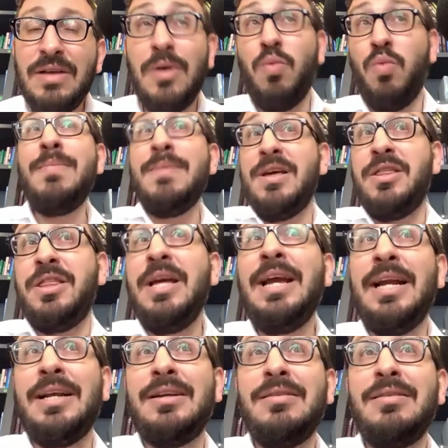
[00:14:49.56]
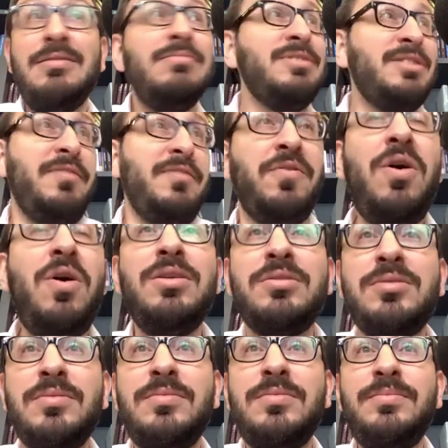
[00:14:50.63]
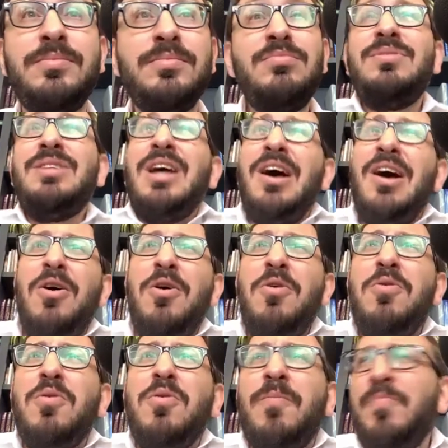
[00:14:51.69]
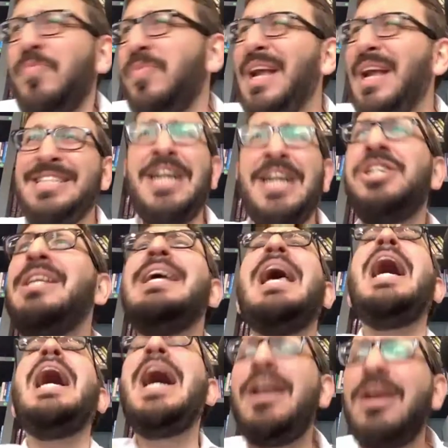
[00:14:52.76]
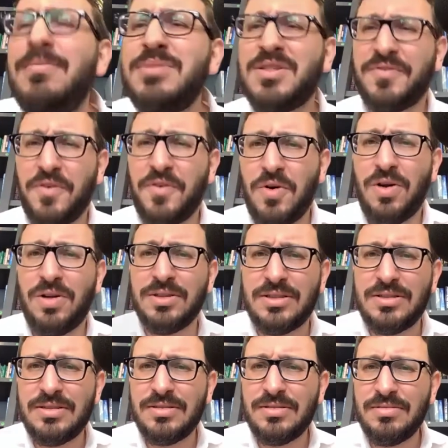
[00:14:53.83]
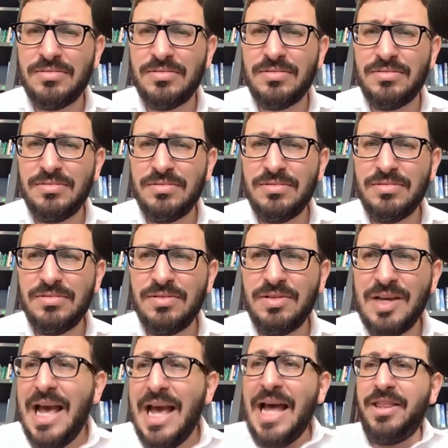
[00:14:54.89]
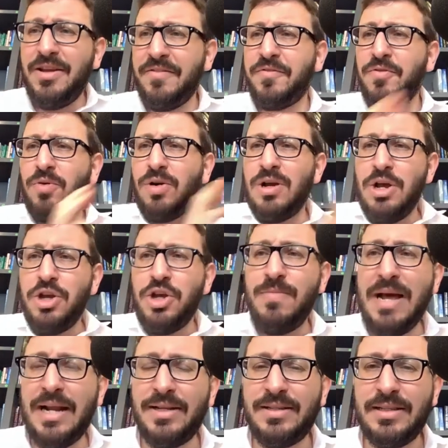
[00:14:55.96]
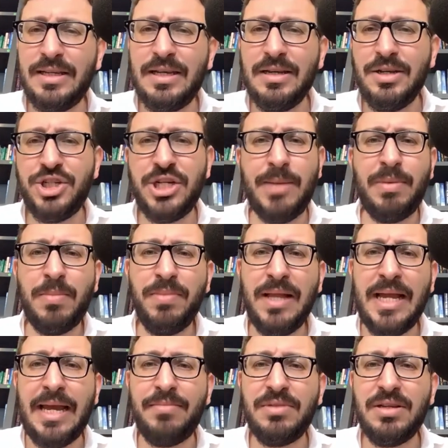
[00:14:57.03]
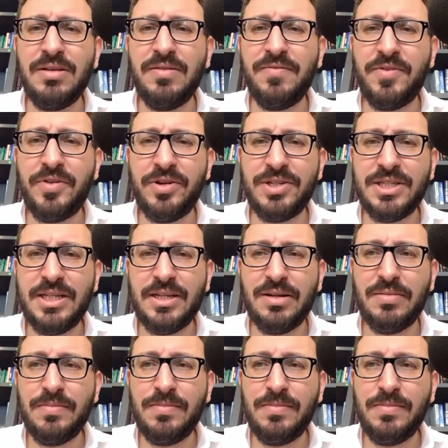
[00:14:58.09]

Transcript: we may think it's their fault. No, it's actually Adam's fault. And therefore, humanity should not be blamed for their sin.